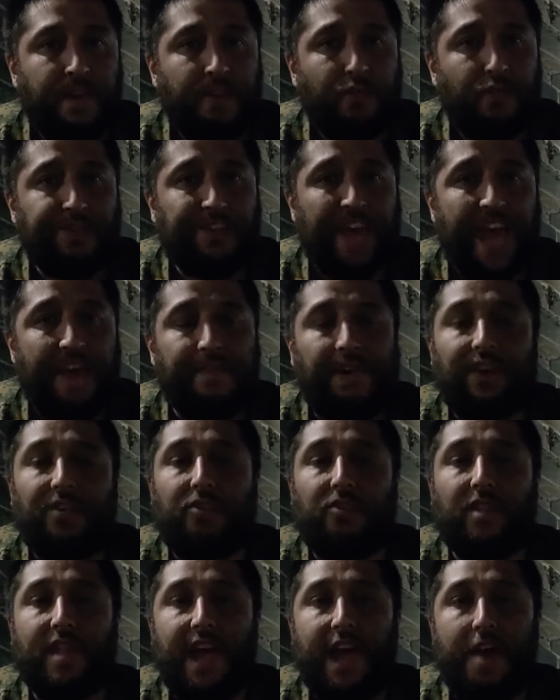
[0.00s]
was having to
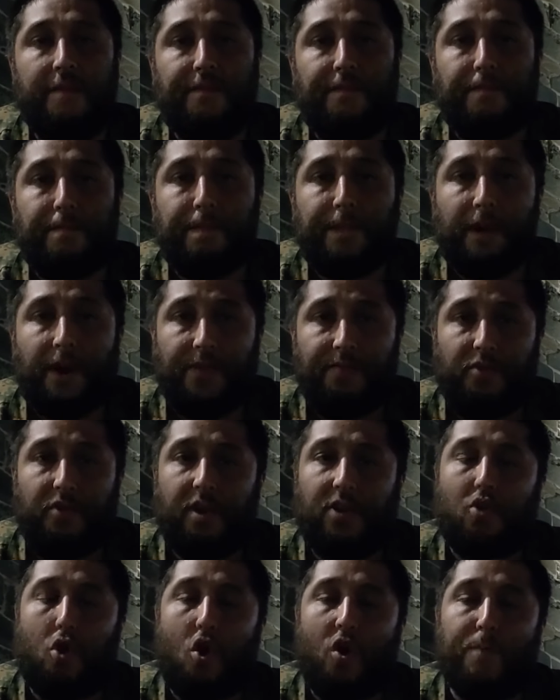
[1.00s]
live under
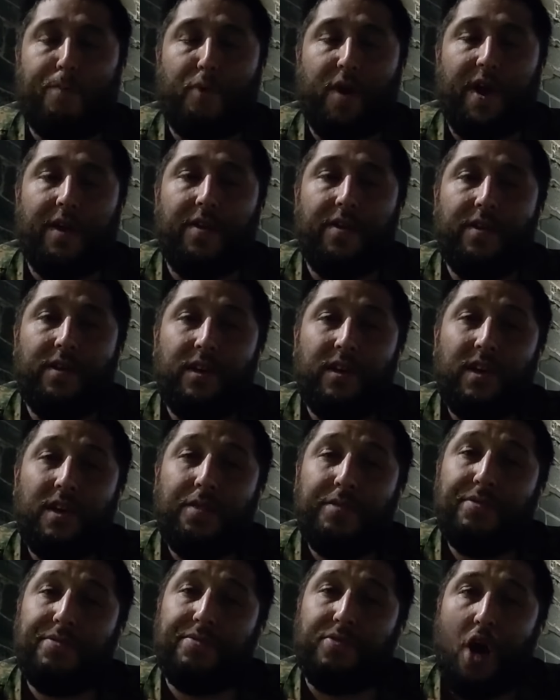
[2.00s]
a corporate
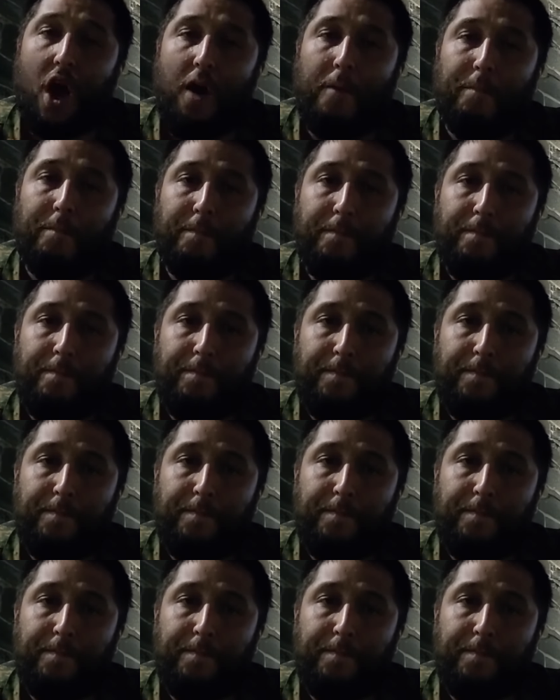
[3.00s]
thumb